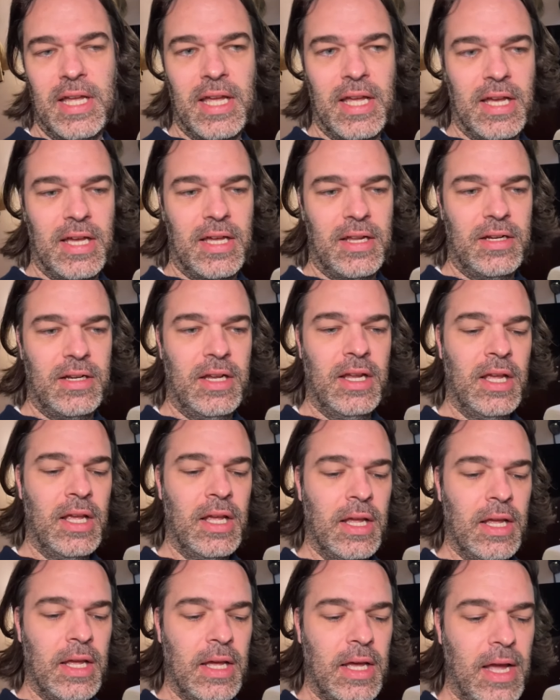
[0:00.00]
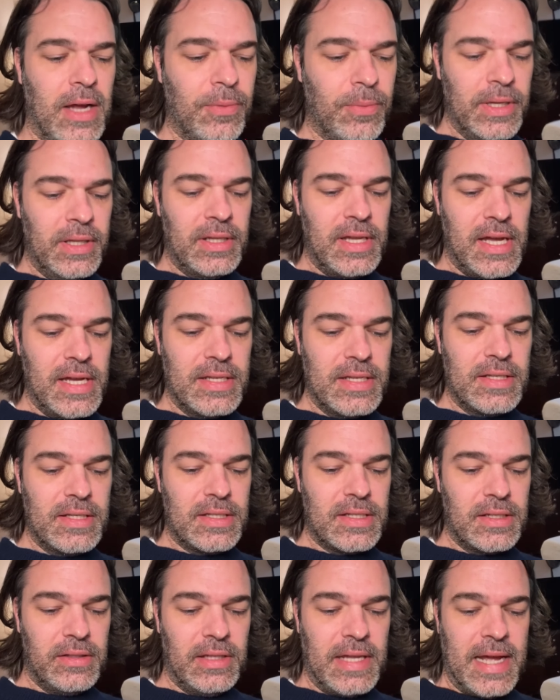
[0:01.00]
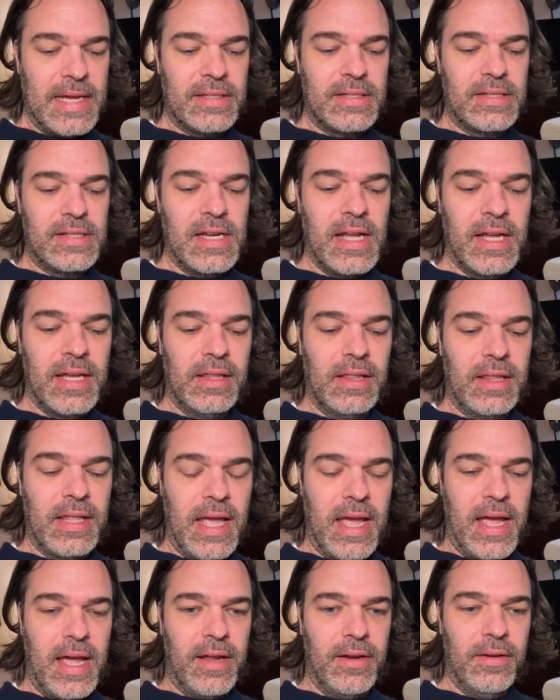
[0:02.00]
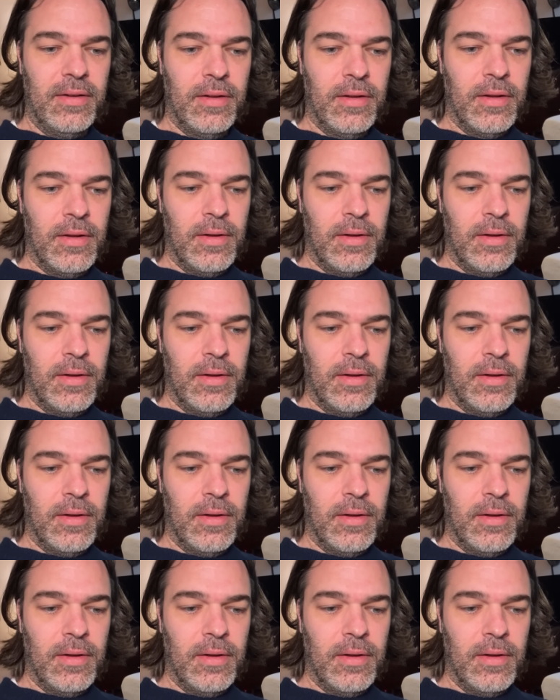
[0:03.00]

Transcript: And I realized last night that